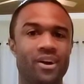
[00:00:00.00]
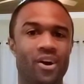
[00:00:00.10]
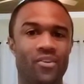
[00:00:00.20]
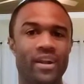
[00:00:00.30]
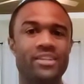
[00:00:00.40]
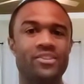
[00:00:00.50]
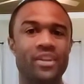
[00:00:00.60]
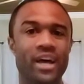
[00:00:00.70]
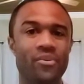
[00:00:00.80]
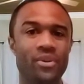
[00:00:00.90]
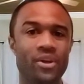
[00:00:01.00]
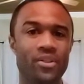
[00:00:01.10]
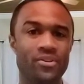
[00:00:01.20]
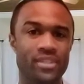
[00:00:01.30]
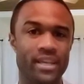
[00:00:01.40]
Alright, so now that we know
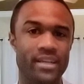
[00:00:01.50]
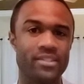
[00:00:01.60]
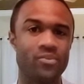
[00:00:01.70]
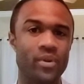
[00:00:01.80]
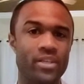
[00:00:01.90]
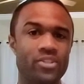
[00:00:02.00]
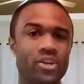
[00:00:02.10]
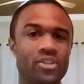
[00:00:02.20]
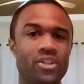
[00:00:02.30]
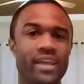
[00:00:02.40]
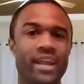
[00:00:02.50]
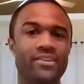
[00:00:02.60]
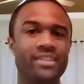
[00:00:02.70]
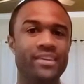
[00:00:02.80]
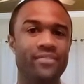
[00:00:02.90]
those things, we can start to look at how
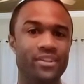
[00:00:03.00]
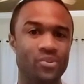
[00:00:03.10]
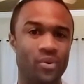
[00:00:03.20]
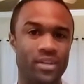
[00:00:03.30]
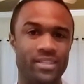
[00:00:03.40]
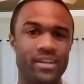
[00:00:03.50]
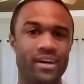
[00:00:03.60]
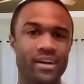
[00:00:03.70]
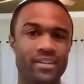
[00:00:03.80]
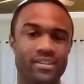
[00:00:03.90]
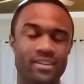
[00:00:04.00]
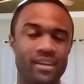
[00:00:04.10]
defense works in a hunt.